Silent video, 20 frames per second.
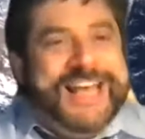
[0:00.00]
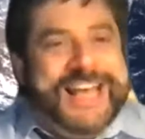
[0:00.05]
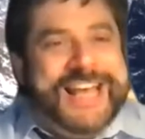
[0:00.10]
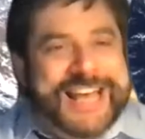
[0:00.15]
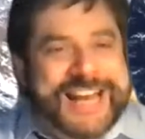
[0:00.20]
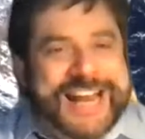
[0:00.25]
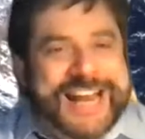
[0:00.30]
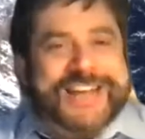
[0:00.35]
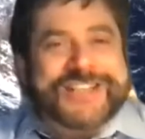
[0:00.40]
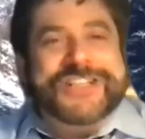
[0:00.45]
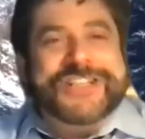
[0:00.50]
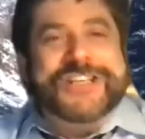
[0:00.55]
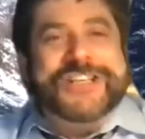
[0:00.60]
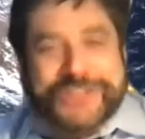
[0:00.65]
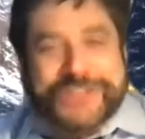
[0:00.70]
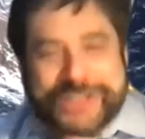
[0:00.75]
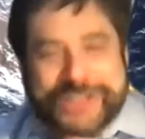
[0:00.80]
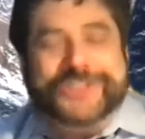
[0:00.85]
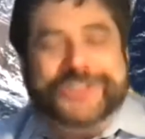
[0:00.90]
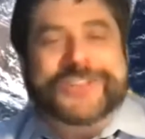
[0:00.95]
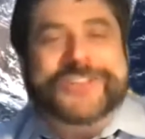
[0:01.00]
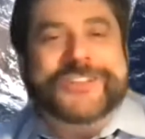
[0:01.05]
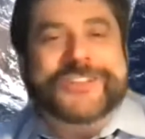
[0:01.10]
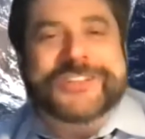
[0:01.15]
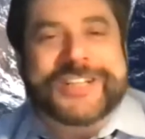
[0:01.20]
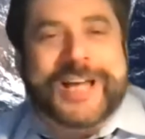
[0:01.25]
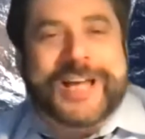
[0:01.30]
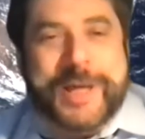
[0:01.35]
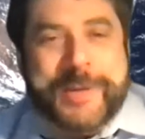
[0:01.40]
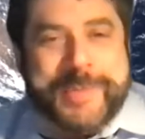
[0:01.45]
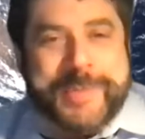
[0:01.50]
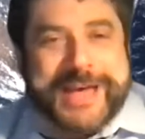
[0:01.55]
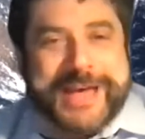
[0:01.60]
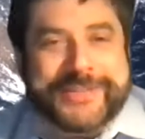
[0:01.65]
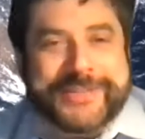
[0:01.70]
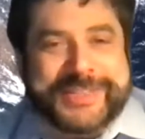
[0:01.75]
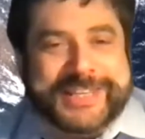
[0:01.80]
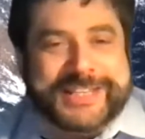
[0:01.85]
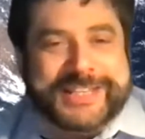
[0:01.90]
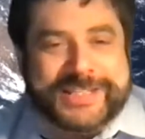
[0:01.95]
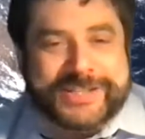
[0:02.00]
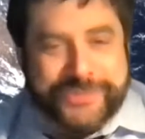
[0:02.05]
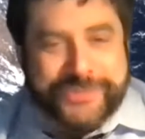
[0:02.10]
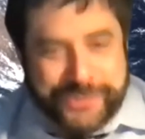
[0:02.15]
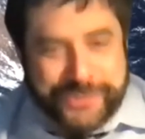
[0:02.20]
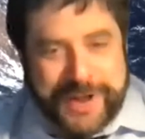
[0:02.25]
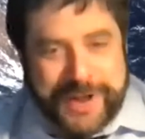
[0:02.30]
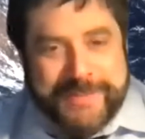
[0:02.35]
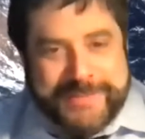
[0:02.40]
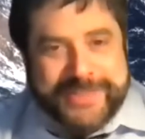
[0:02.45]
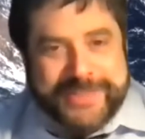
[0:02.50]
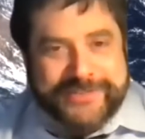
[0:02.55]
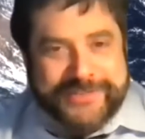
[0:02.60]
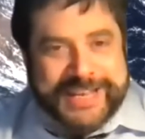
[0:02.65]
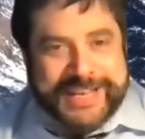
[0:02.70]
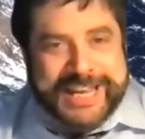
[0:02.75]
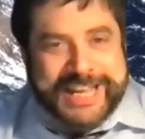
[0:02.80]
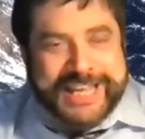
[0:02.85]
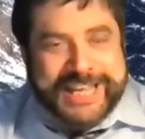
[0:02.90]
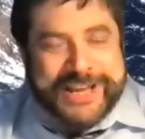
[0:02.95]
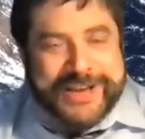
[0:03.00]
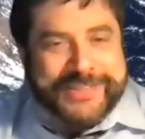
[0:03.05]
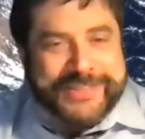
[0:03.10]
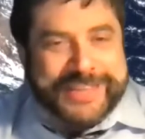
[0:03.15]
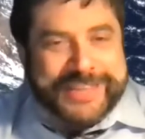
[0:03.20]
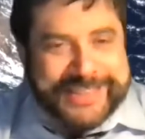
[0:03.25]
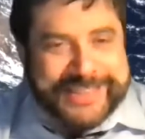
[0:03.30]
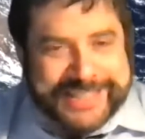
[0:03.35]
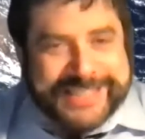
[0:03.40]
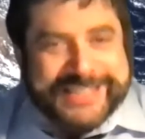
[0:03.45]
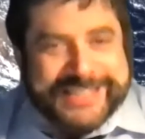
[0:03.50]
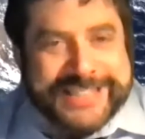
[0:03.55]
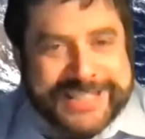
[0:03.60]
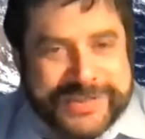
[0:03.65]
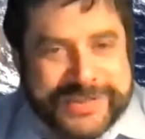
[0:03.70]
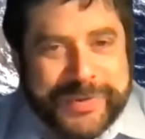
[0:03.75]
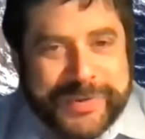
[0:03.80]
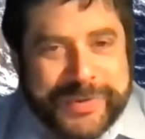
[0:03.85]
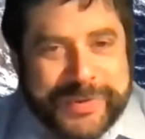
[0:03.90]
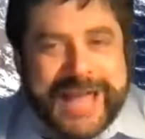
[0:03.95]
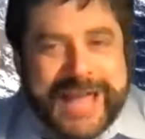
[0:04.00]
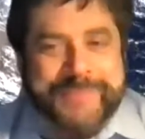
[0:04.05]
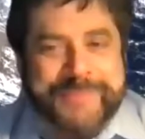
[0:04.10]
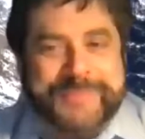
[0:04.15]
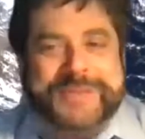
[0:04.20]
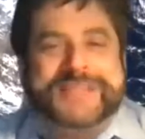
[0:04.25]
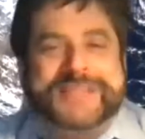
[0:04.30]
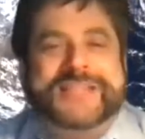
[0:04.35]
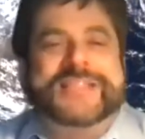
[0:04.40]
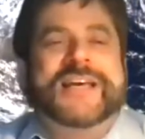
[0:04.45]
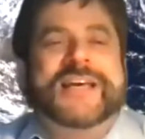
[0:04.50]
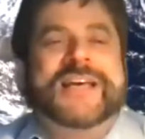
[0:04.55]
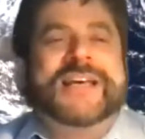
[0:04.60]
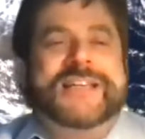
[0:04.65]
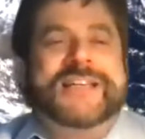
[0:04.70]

and actually learn about this from the video that this is what happens.